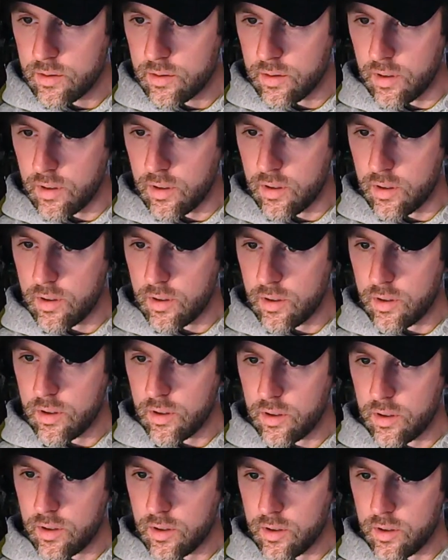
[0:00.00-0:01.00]

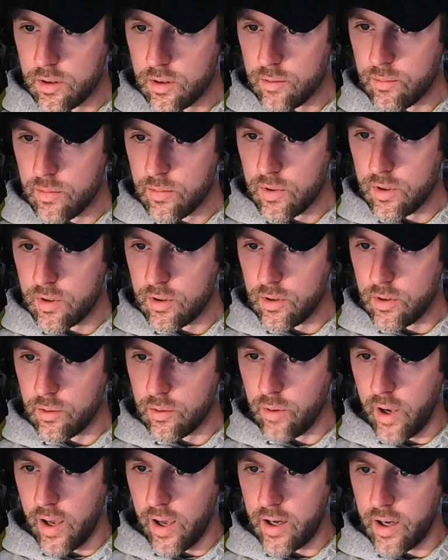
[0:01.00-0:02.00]

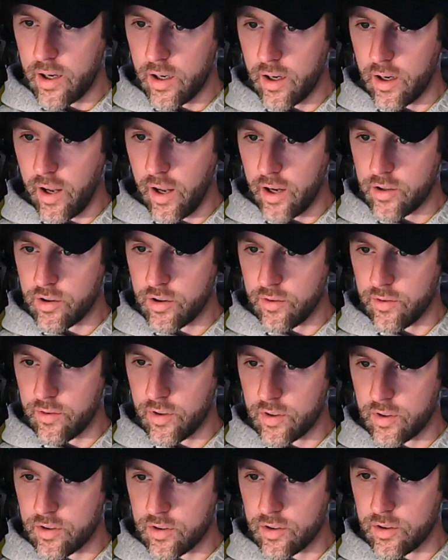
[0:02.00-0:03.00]
You added an extra
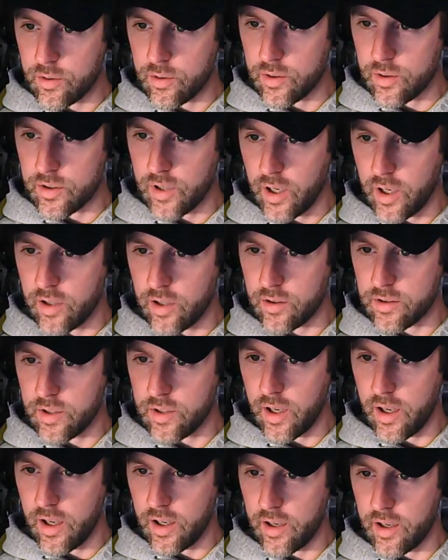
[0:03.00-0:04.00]
filter to a cycled
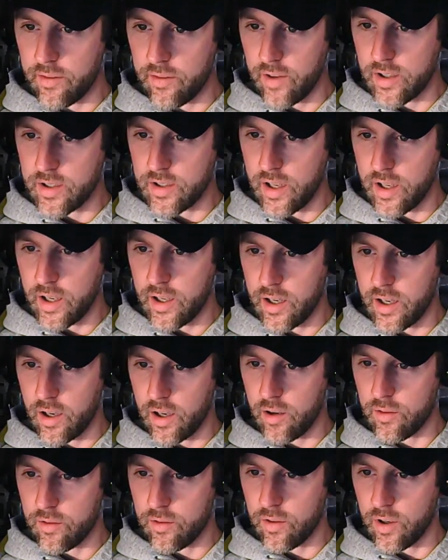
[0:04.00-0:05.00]
tank. If I take it
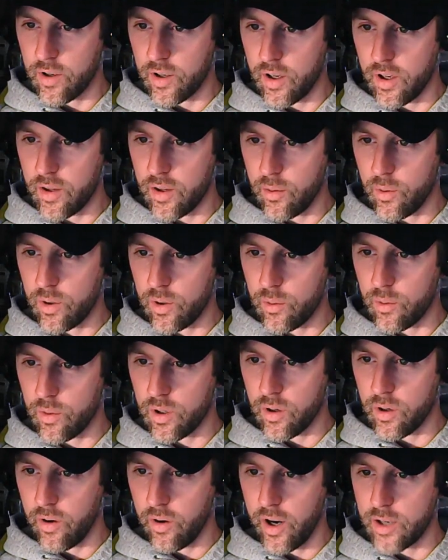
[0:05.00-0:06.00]
out for another one, will
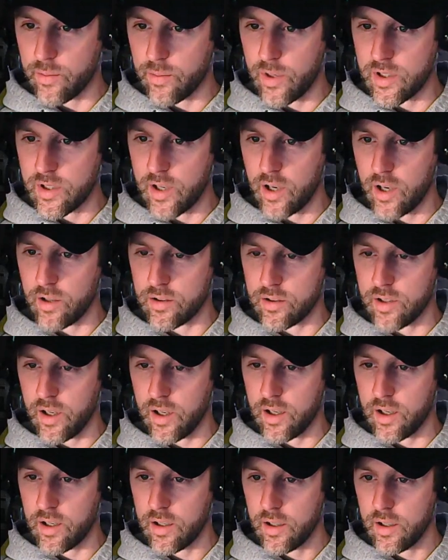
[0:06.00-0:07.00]
it crash my cycled
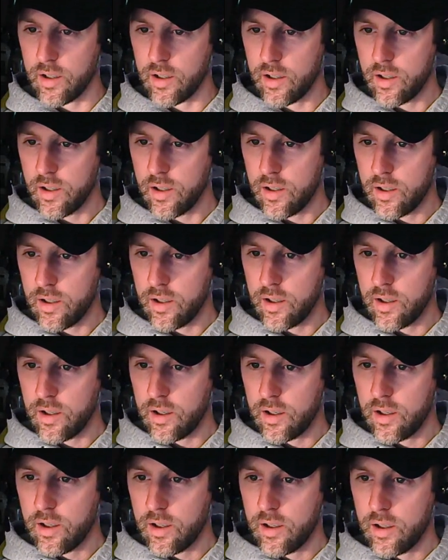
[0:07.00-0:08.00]
tank?
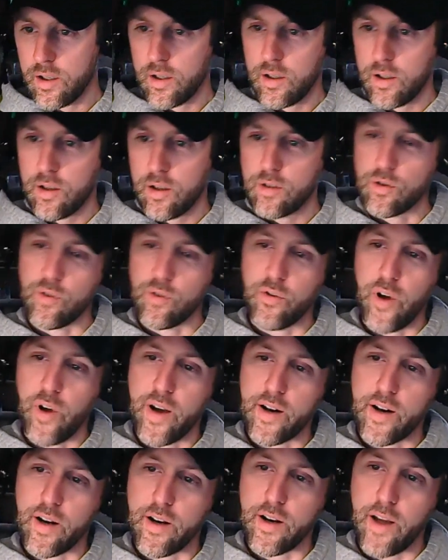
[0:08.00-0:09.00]
So if you
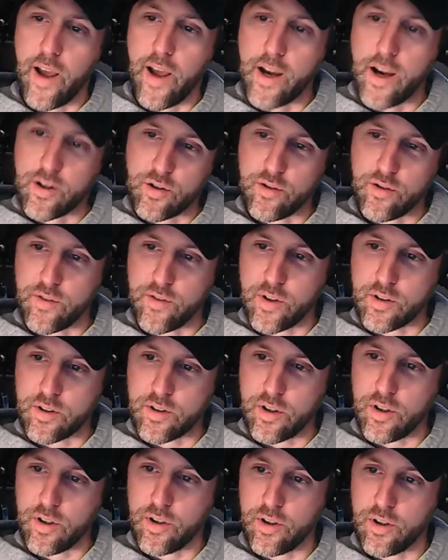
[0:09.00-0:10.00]
added an extra
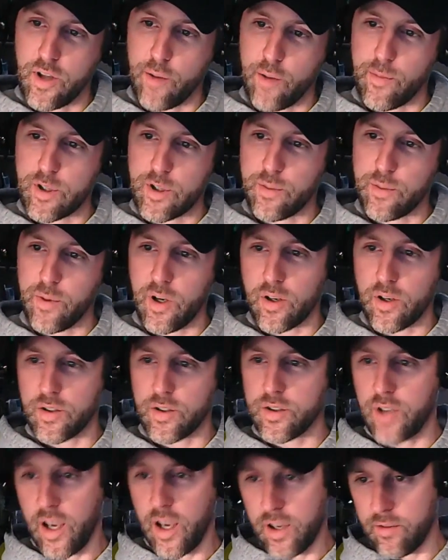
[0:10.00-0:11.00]
filter, that must be your
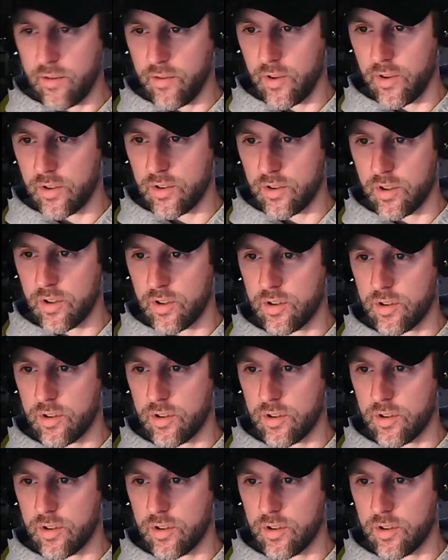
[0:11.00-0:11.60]
second filter.